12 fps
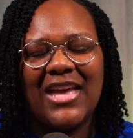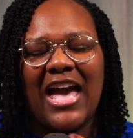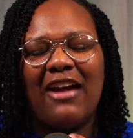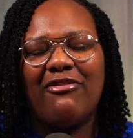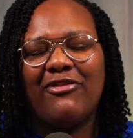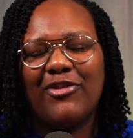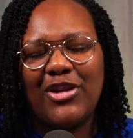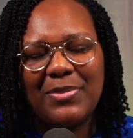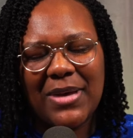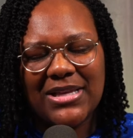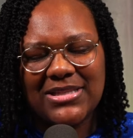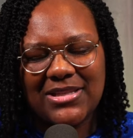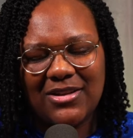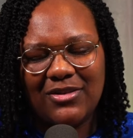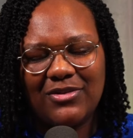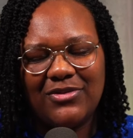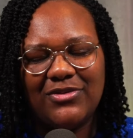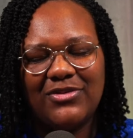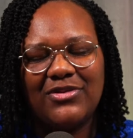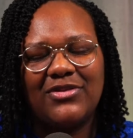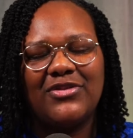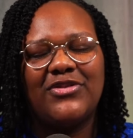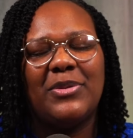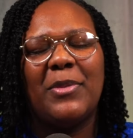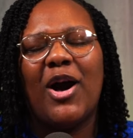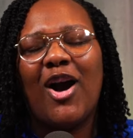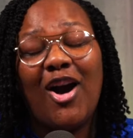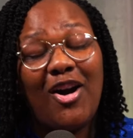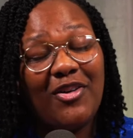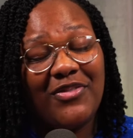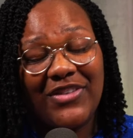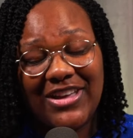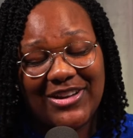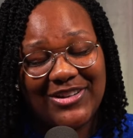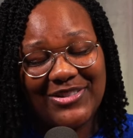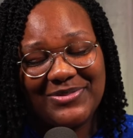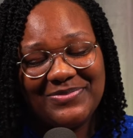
I free myself from all fear,